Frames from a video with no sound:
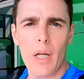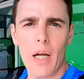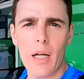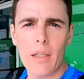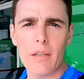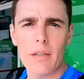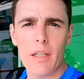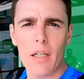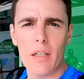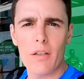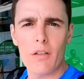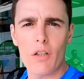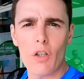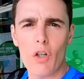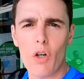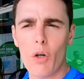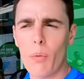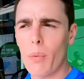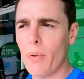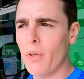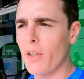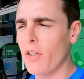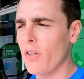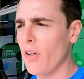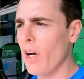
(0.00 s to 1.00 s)
I tend to
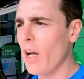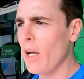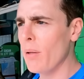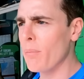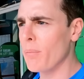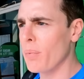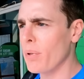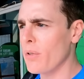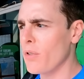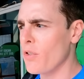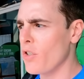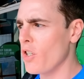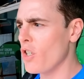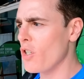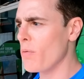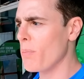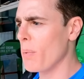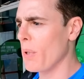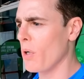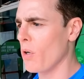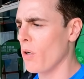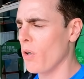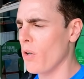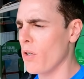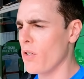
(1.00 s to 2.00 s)
go with Grab just
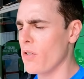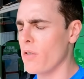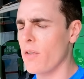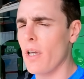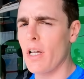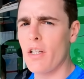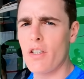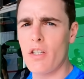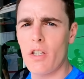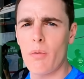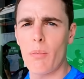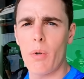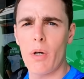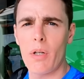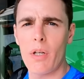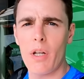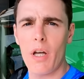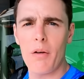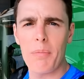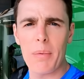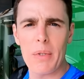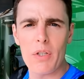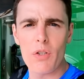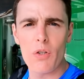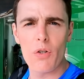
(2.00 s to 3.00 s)
because that's the one
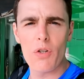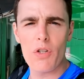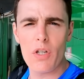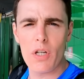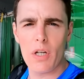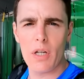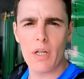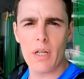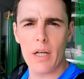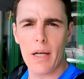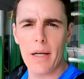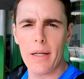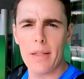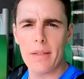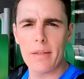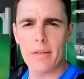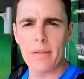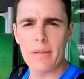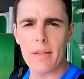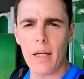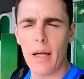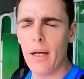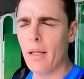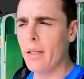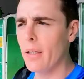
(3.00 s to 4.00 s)
that I've been using
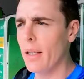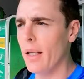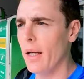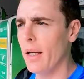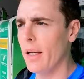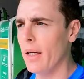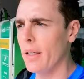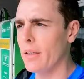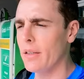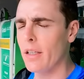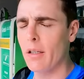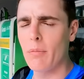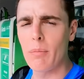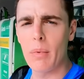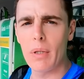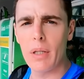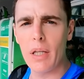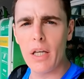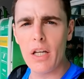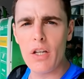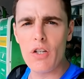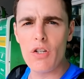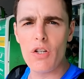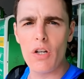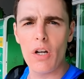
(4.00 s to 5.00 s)
in Thailand and
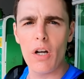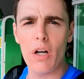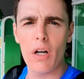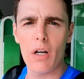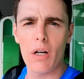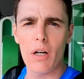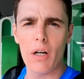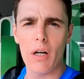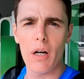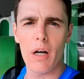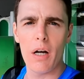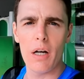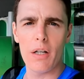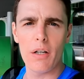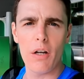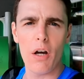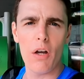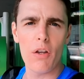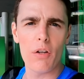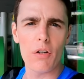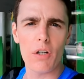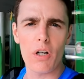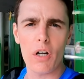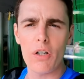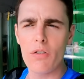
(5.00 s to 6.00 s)
Malaysia and
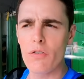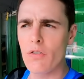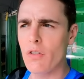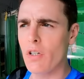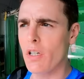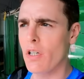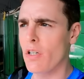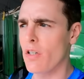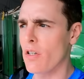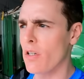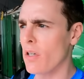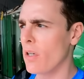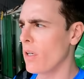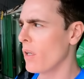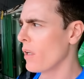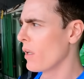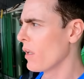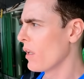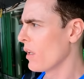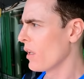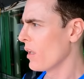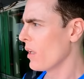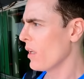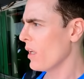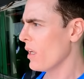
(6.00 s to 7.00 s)
other countries.
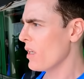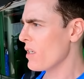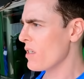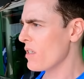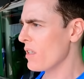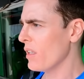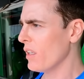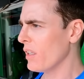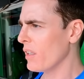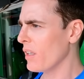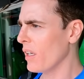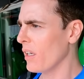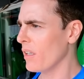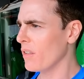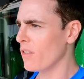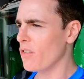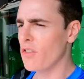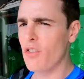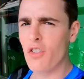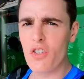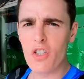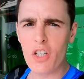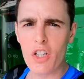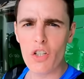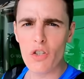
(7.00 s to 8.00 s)
It's like that.
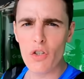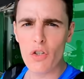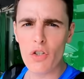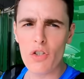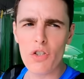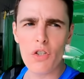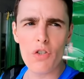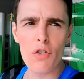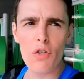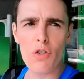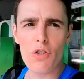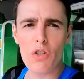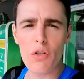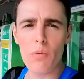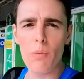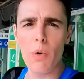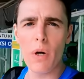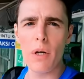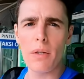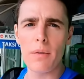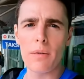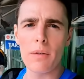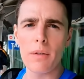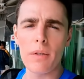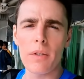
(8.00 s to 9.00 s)
You just get used to using
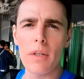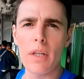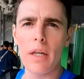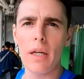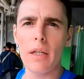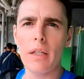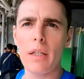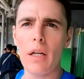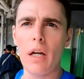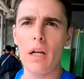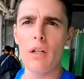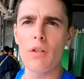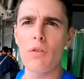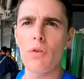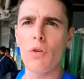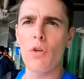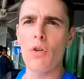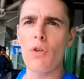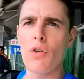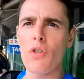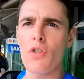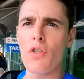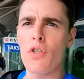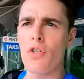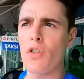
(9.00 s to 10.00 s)
one. Like I
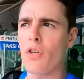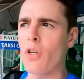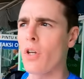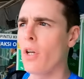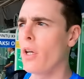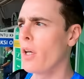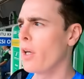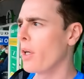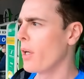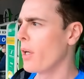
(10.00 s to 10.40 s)
use